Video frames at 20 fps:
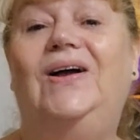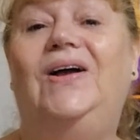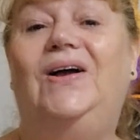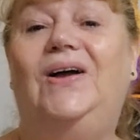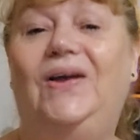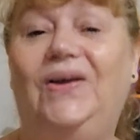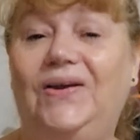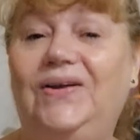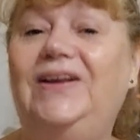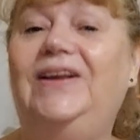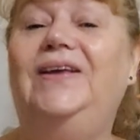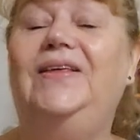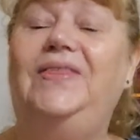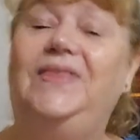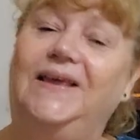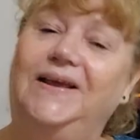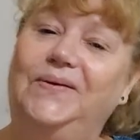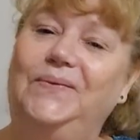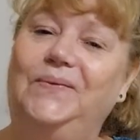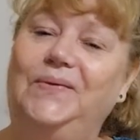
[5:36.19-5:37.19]
Who do you
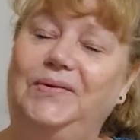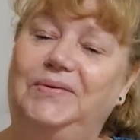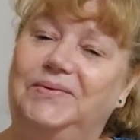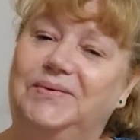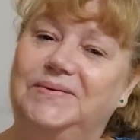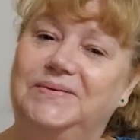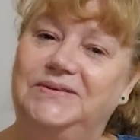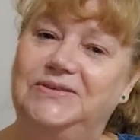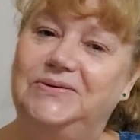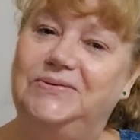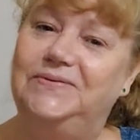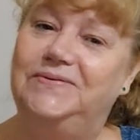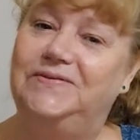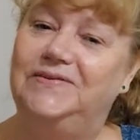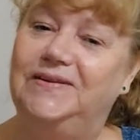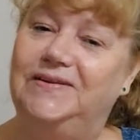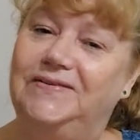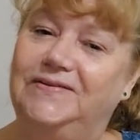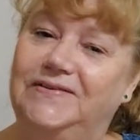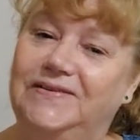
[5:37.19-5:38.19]
think we will do for
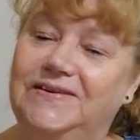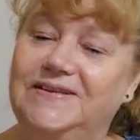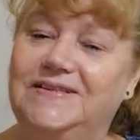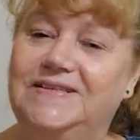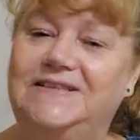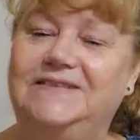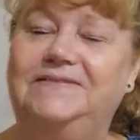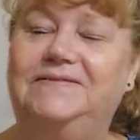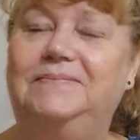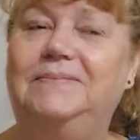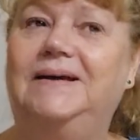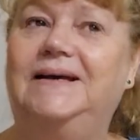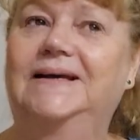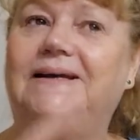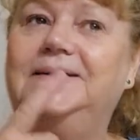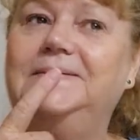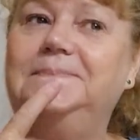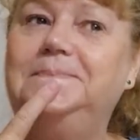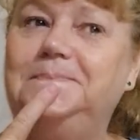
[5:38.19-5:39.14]
the 1st of May?